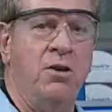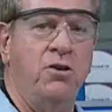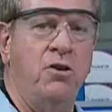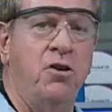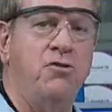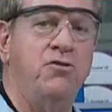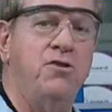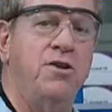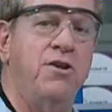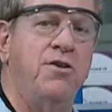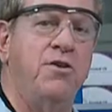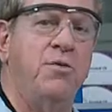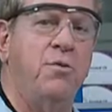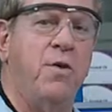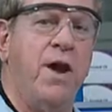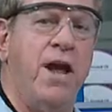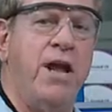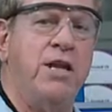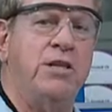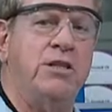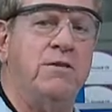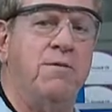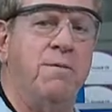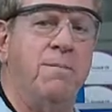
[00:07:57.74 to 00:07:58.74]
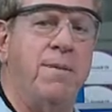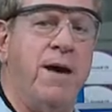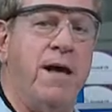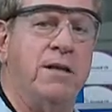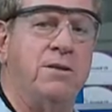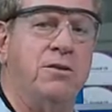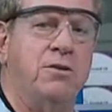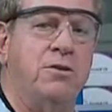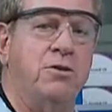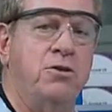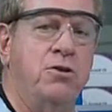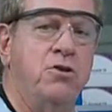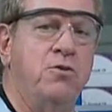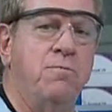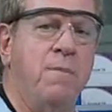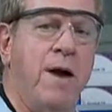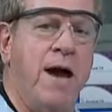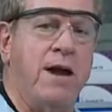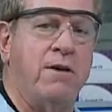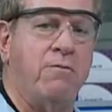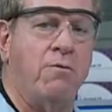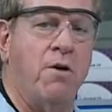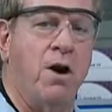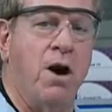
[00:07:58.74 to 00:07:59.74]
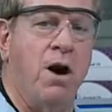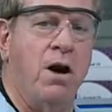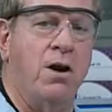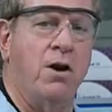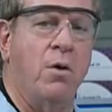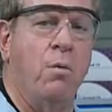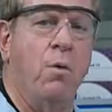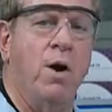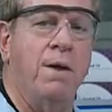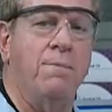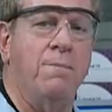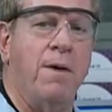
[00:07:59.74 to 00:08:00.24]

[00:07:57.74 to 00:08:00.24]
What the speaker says: usually in the range of about 2 micron or 1